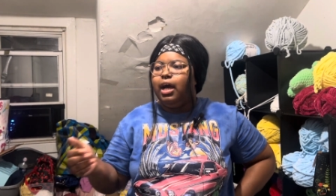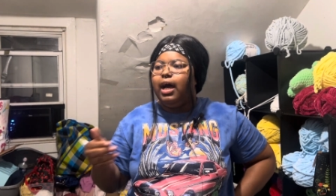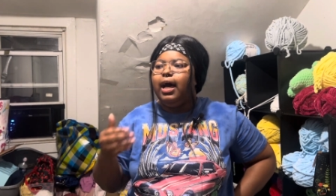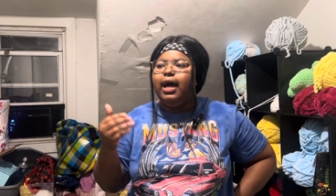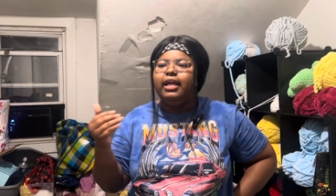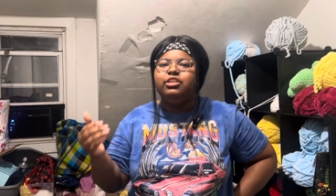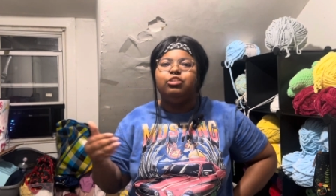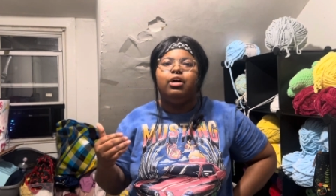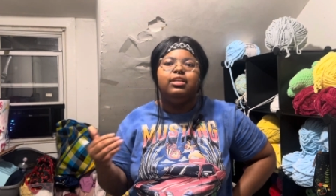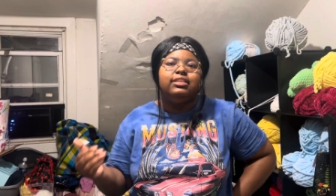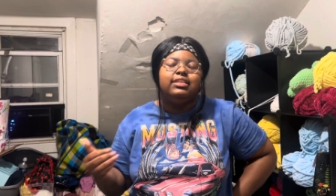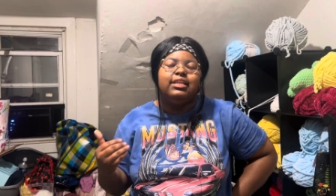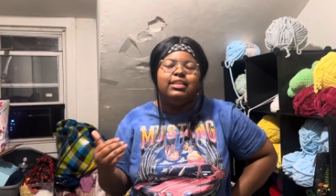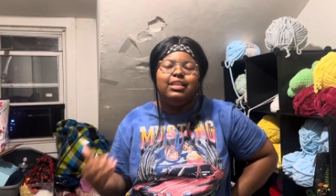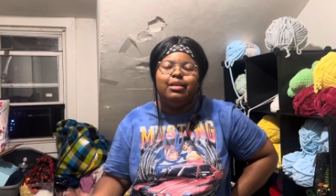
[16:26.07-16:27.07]
I thought
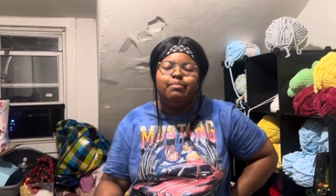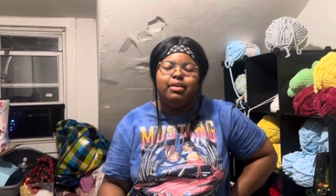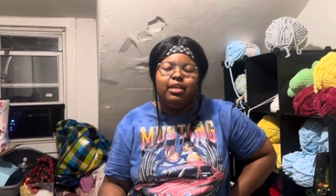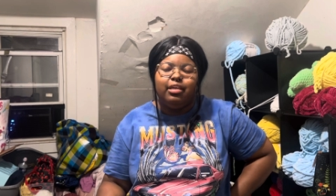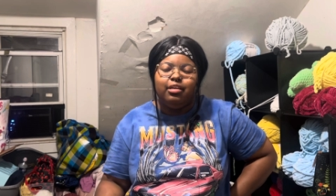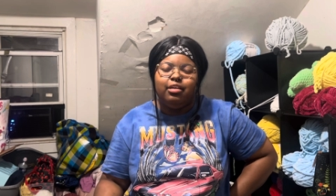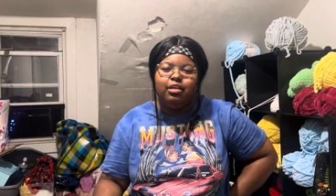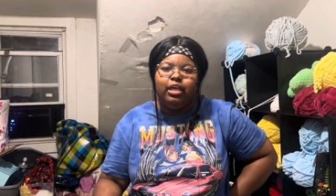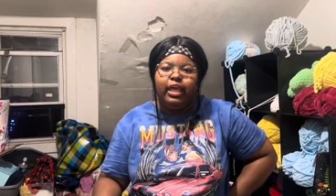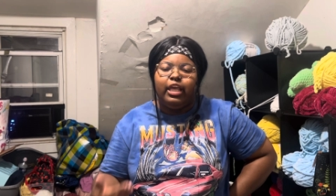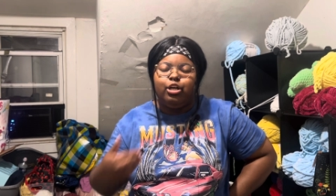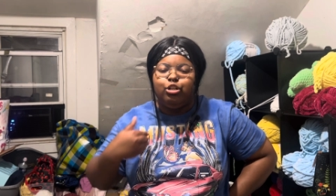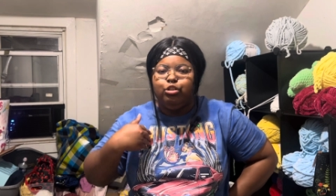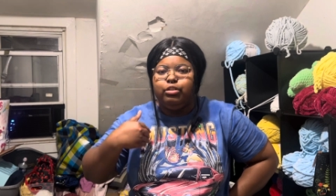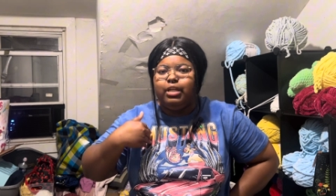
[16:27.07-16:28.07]
the limit,
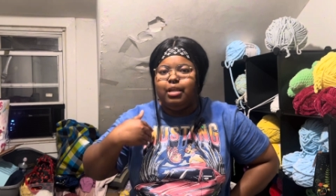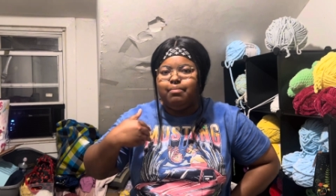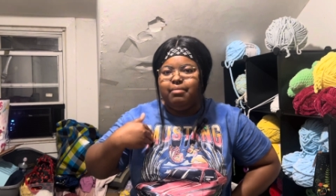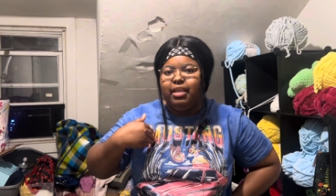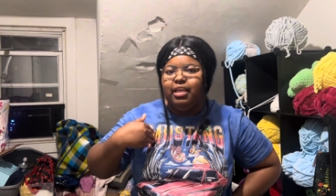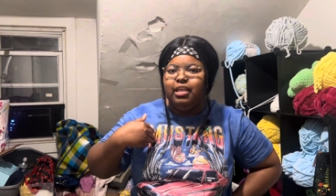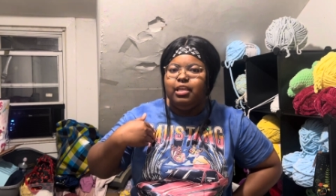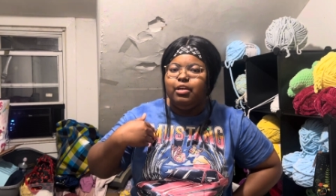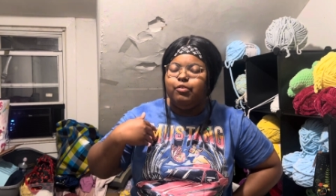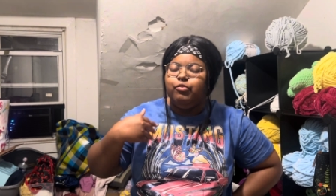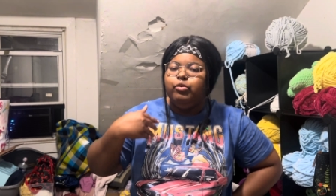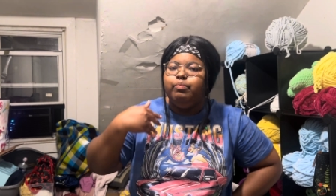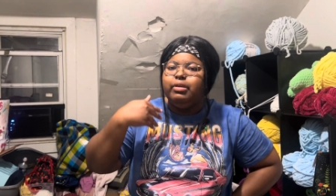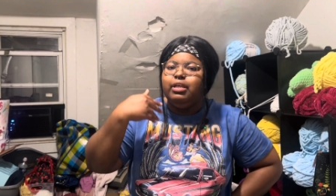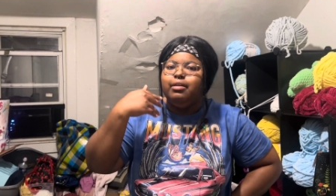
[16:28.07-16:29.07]
including me,
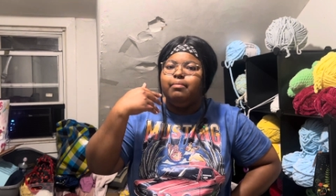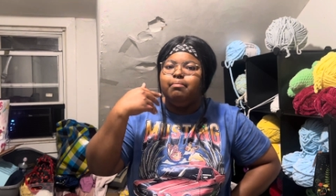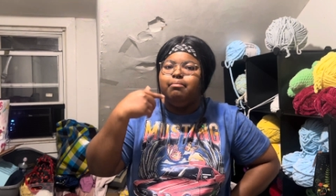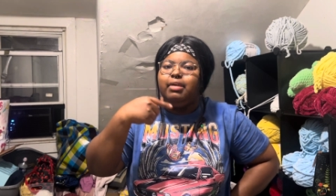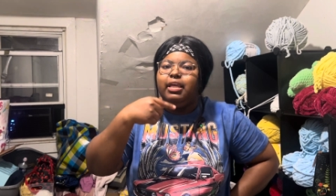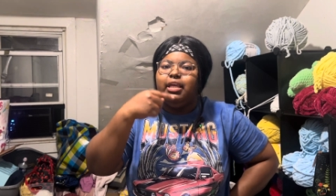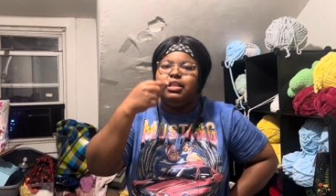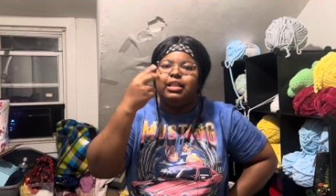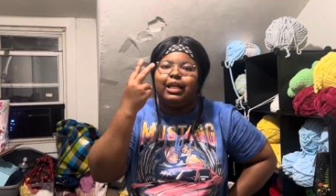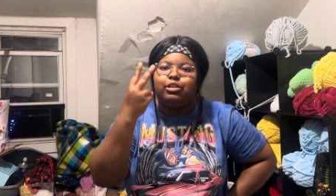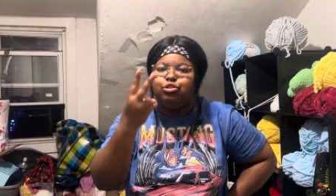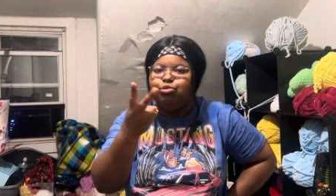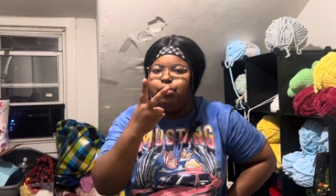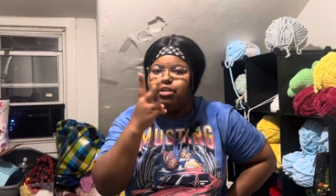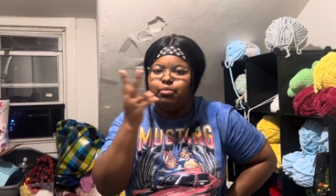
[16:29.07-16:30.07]
would be me and like
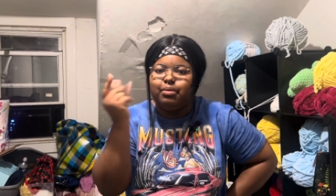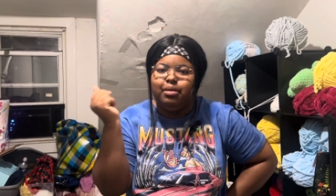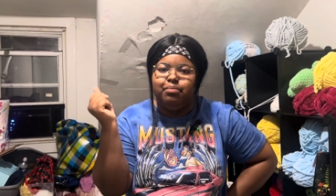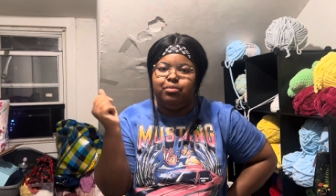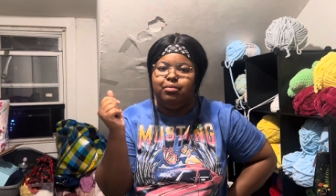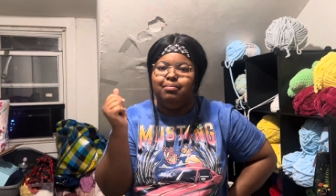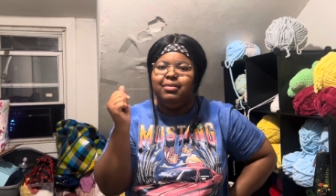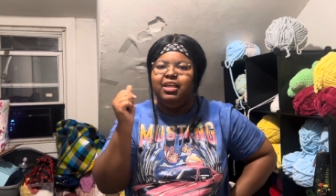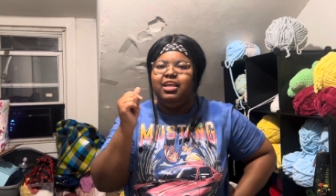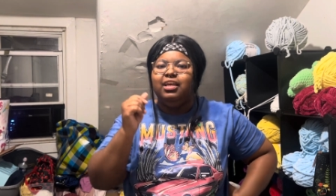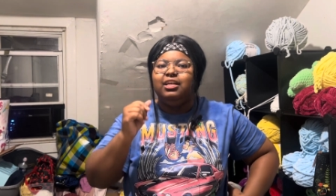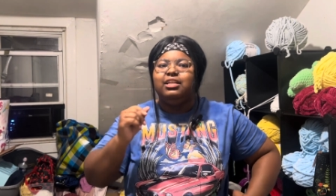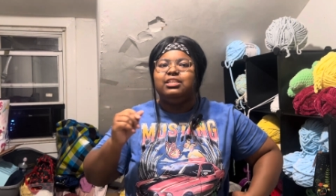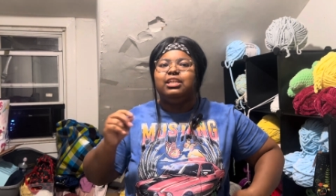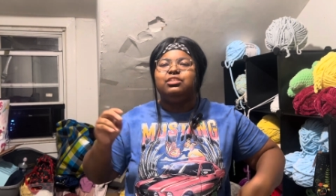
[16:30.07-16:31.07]
two other people
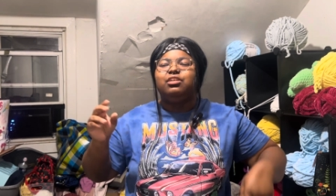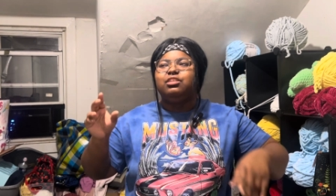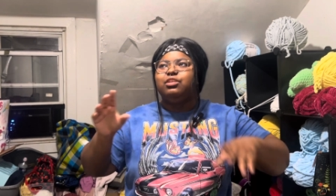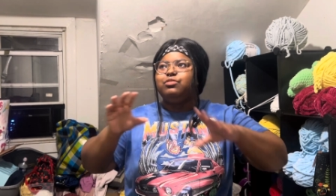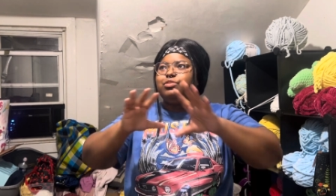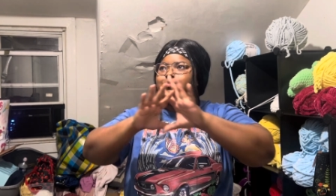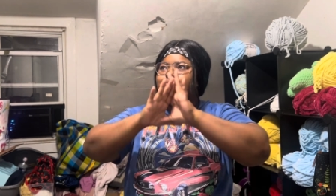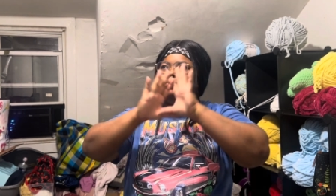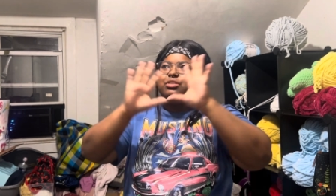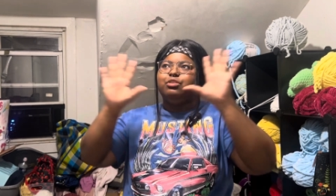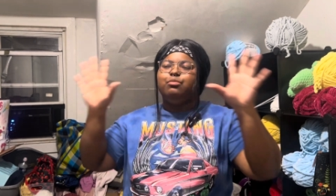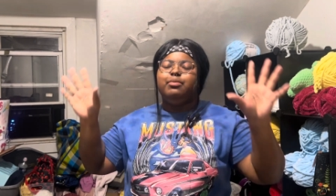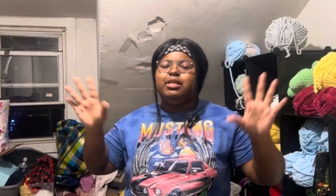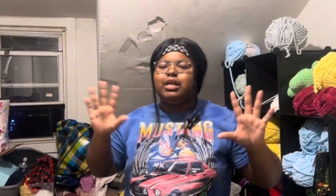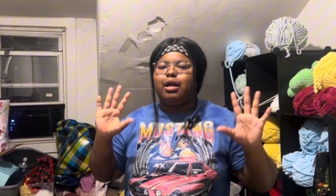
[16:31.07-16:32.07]
because I thought this was
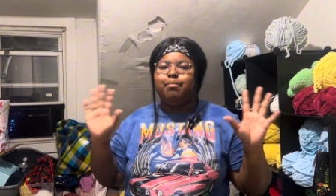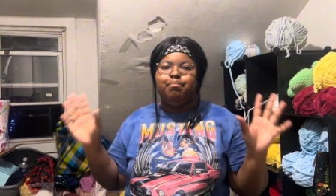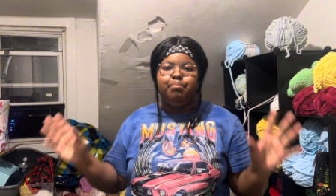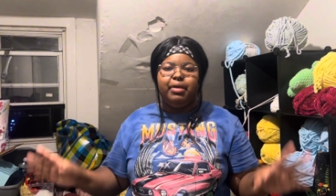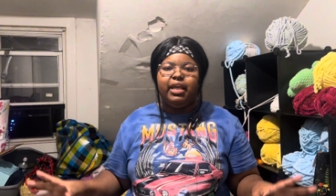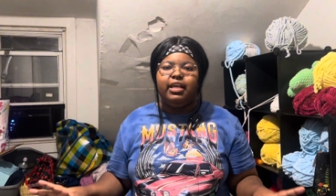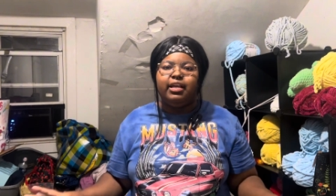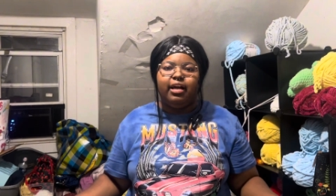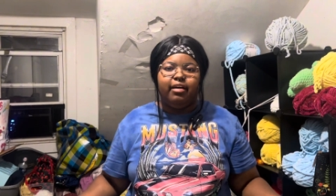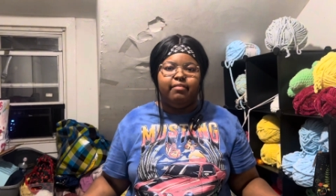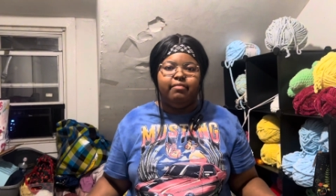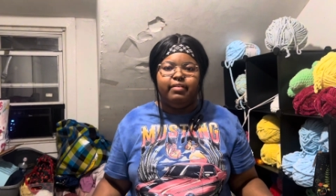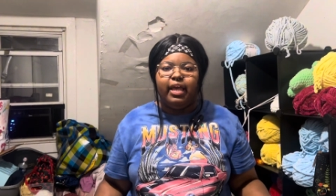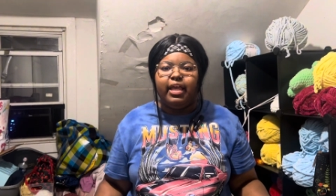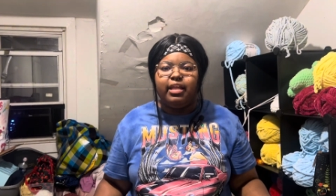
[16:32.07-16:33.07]
going to be like a big
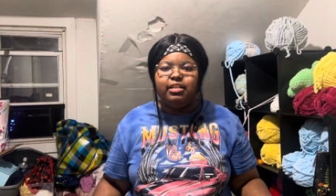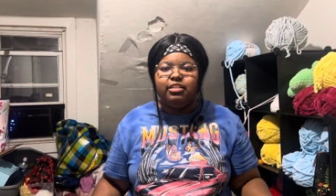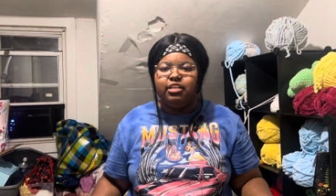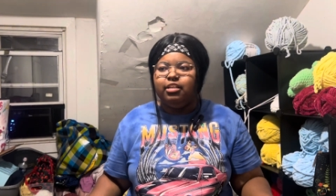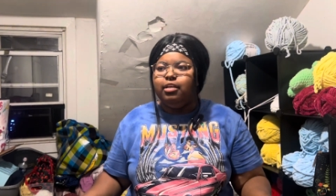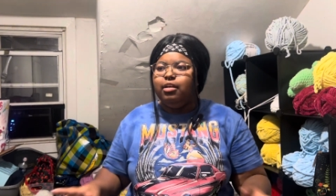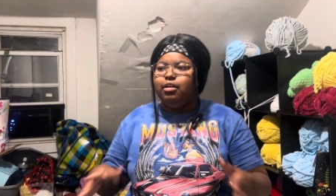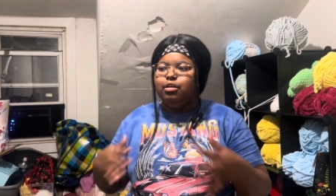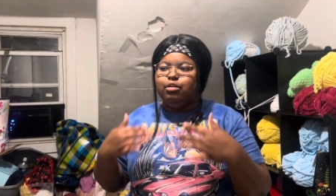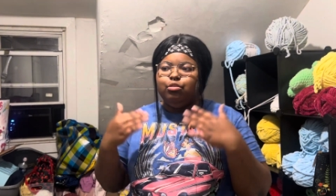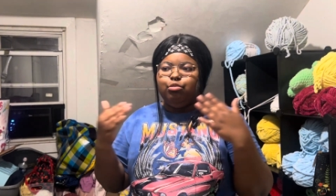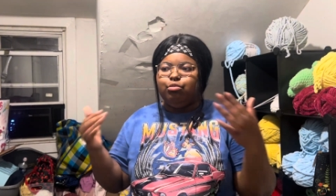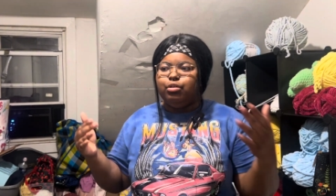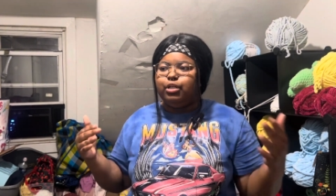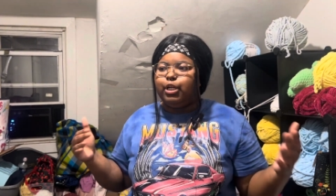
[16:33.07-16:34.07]
event,
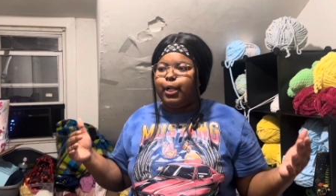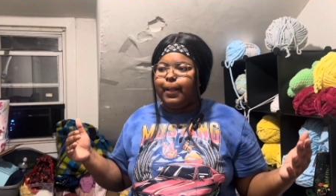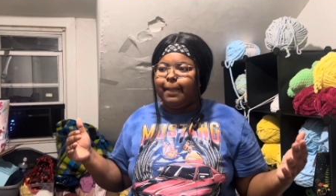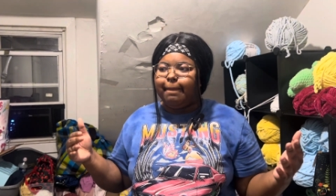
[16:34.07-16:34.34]
or